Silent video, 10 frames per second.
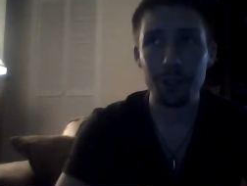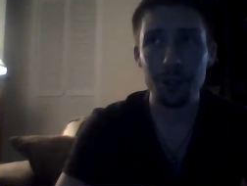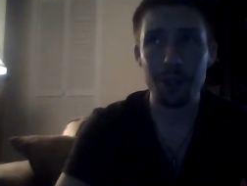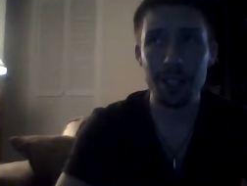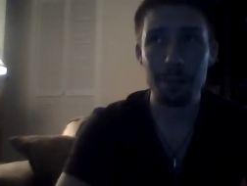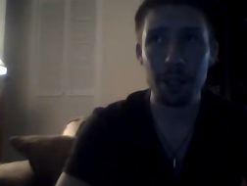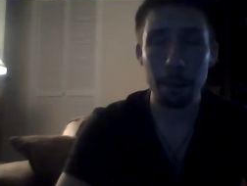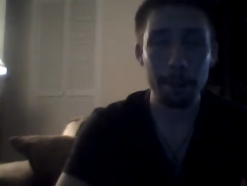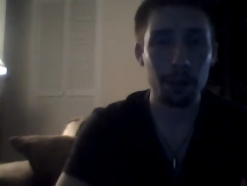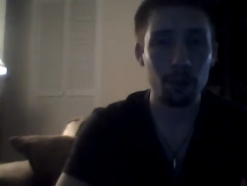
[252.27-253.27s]
do think about the
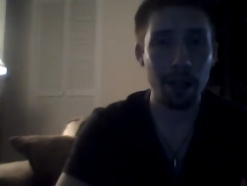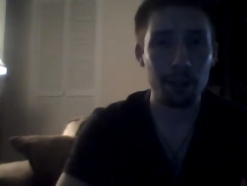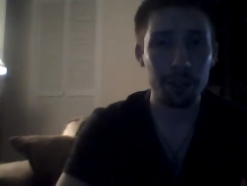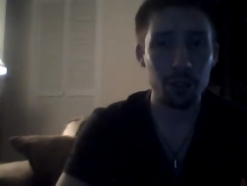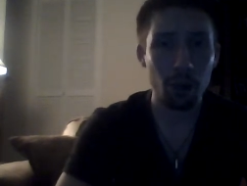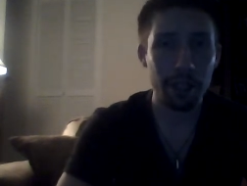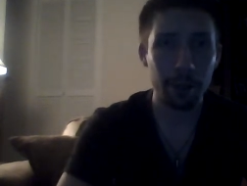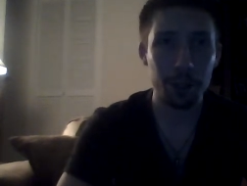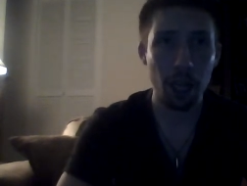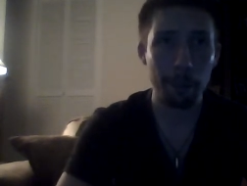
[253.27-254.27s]
people around you while
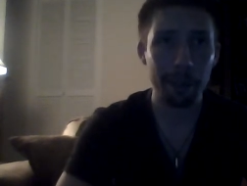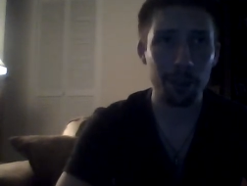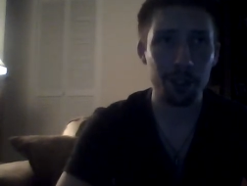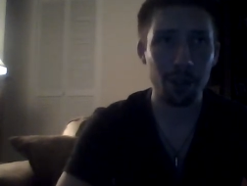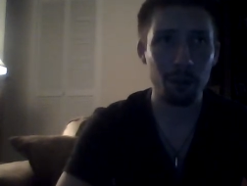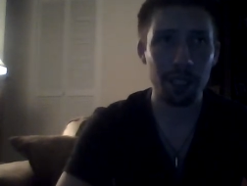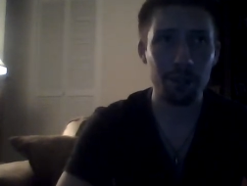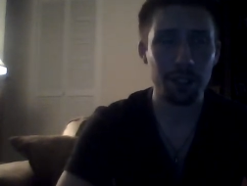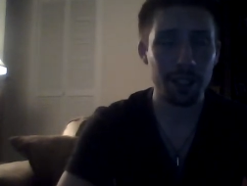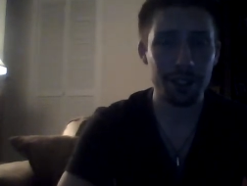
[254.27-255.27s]
you're shopping or doing
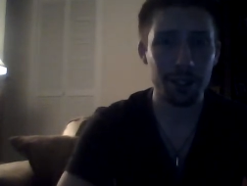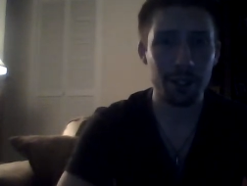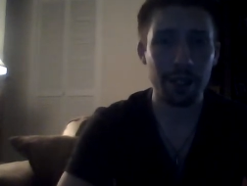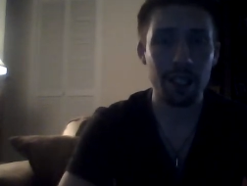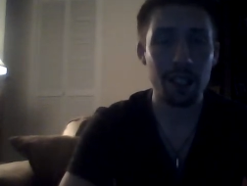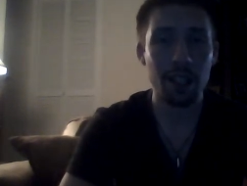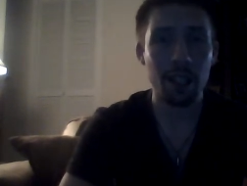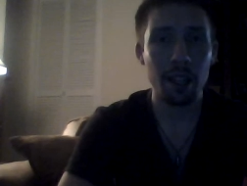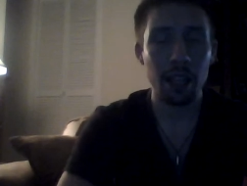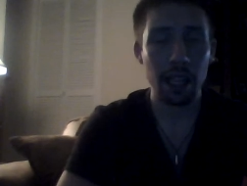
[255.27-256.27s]
whatever it is you're doing.
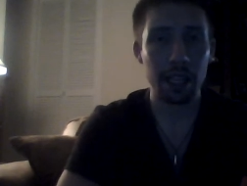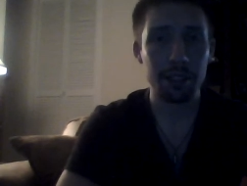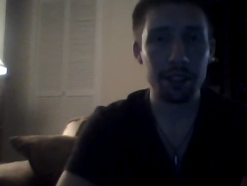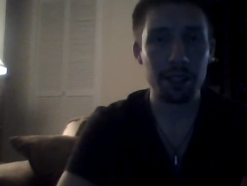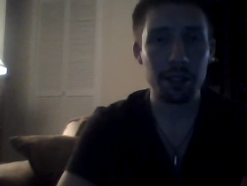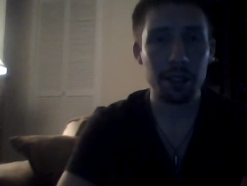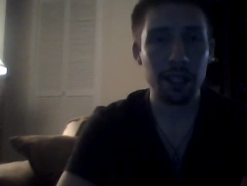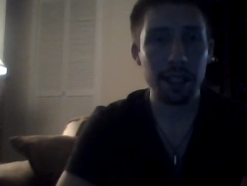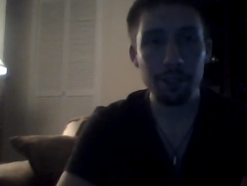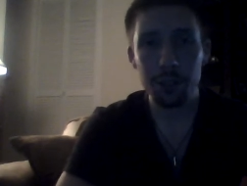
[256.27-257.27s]
And so,
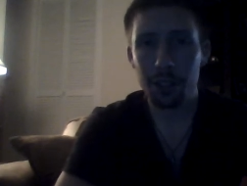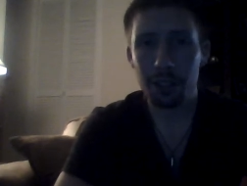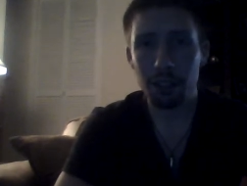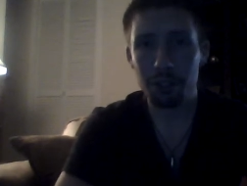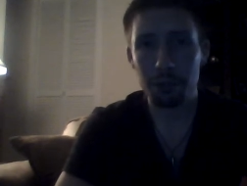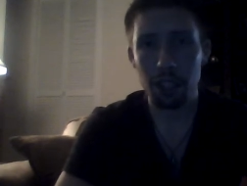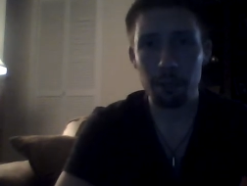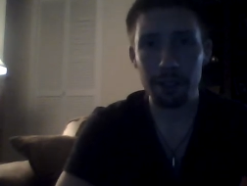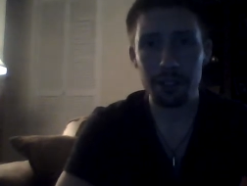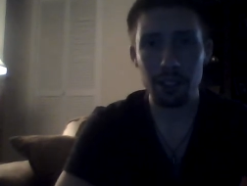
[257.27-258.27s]
if you could leave some
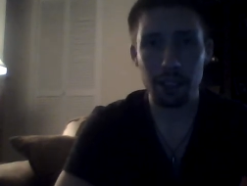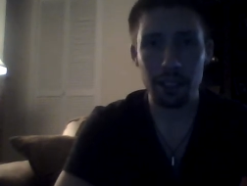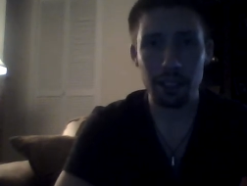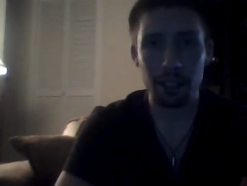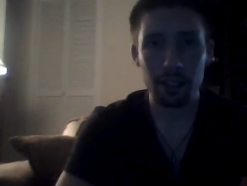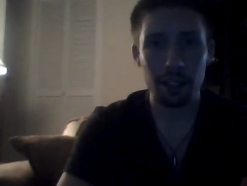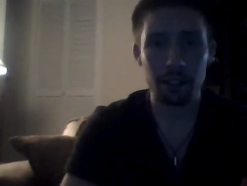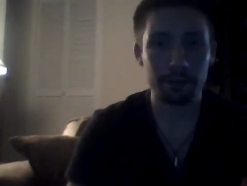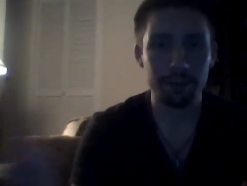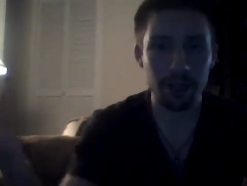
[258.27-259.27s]
comments where
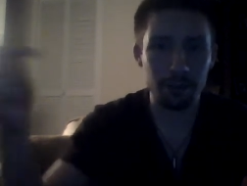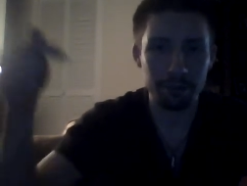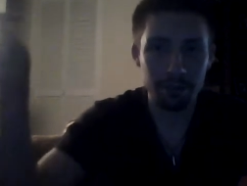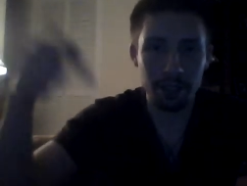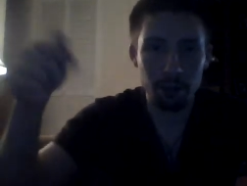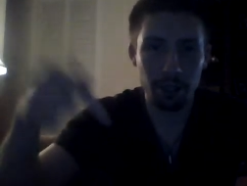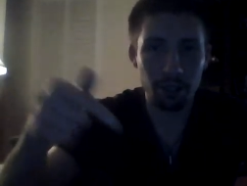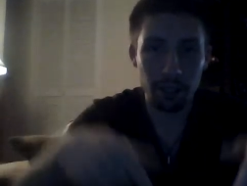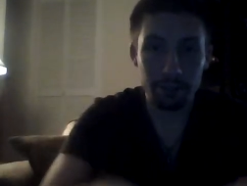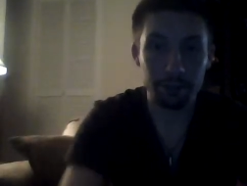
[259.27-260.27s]

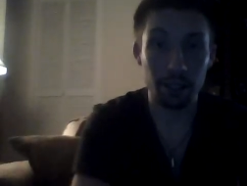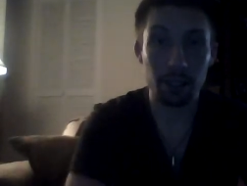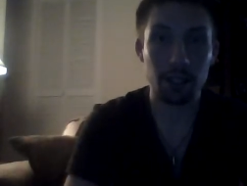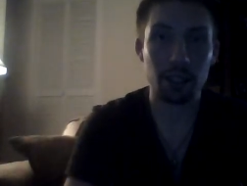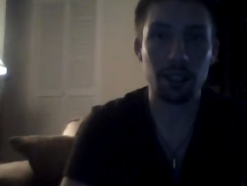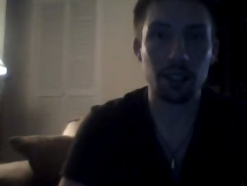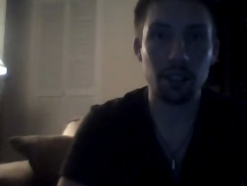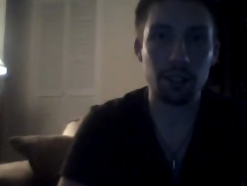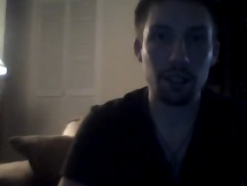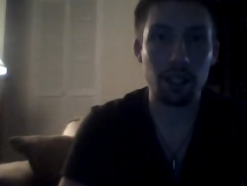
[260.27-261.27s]
you leave
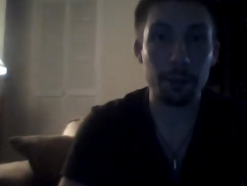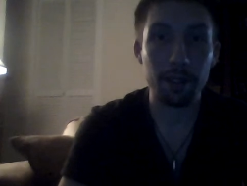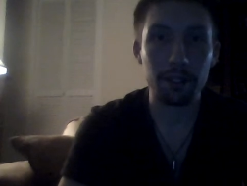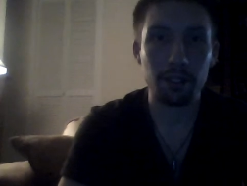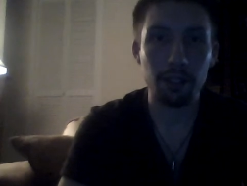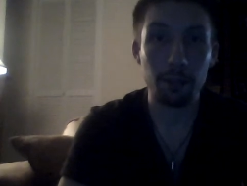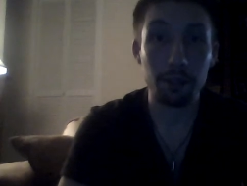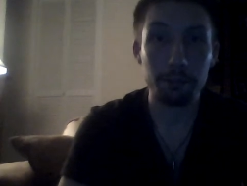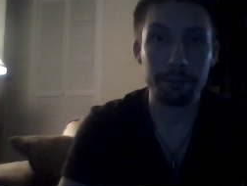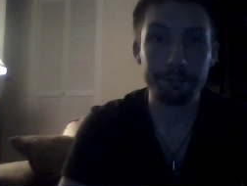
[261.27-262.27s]
comments, YouTube
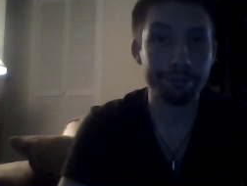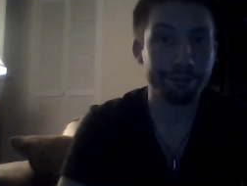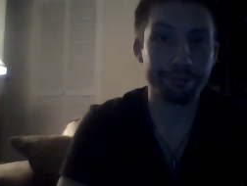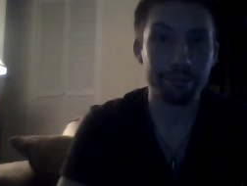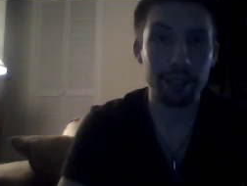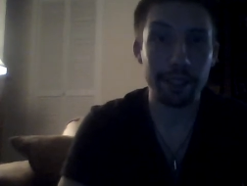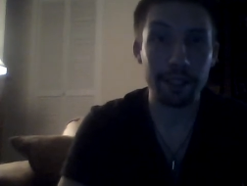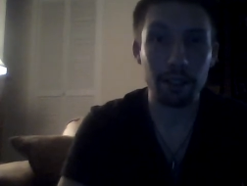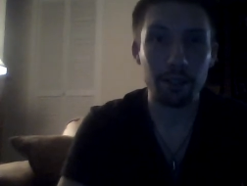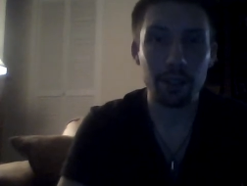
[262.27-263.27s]
is pretty
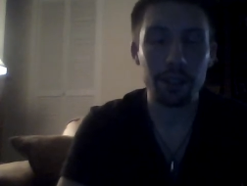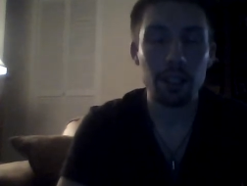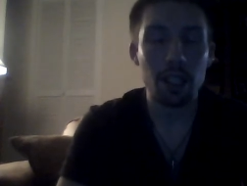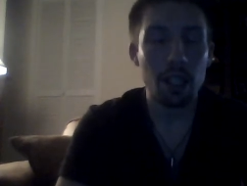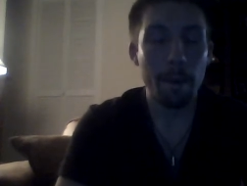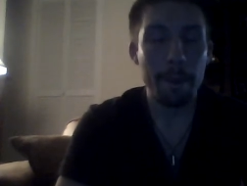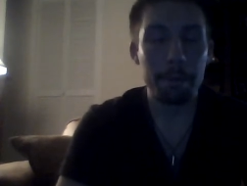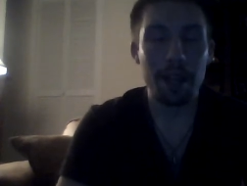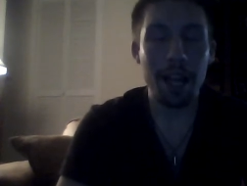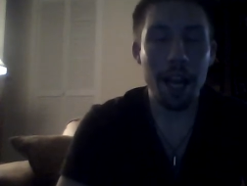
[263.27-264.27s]
universal.
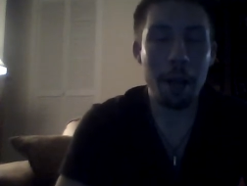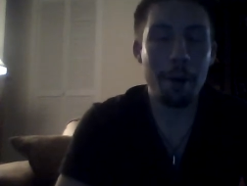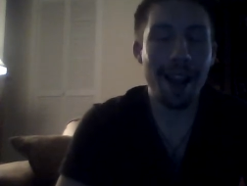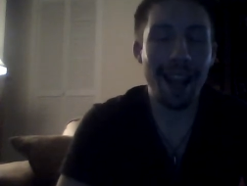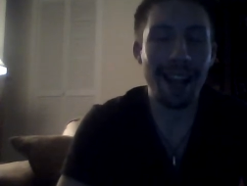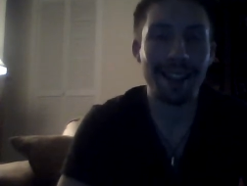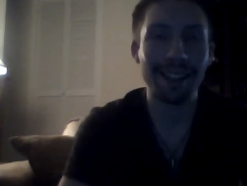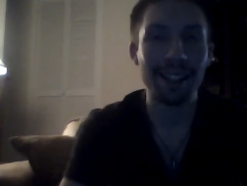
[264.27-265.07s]
But anyway,